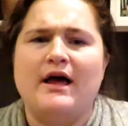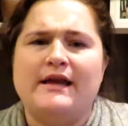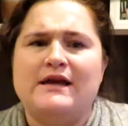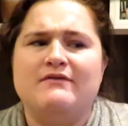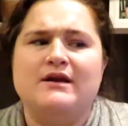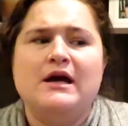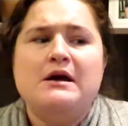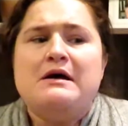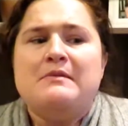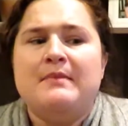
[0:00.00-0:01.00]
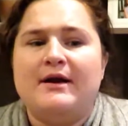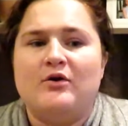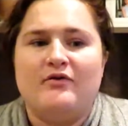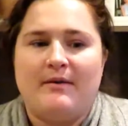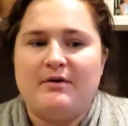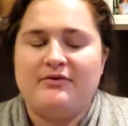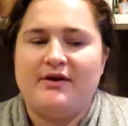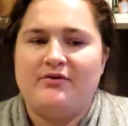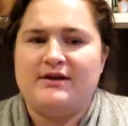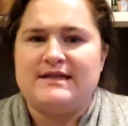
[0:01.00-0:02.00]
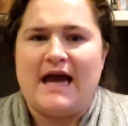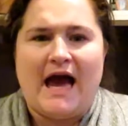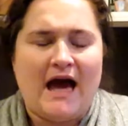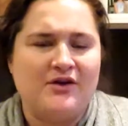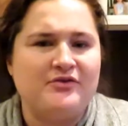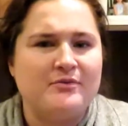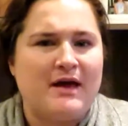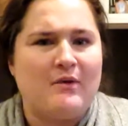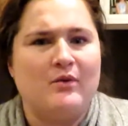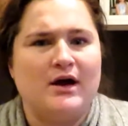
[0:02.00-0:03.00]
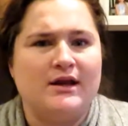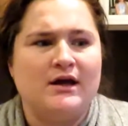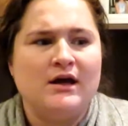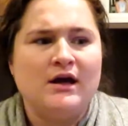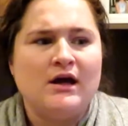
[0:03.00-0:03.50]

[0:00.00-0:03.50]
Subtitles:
And even my November favorites, I had to film that one.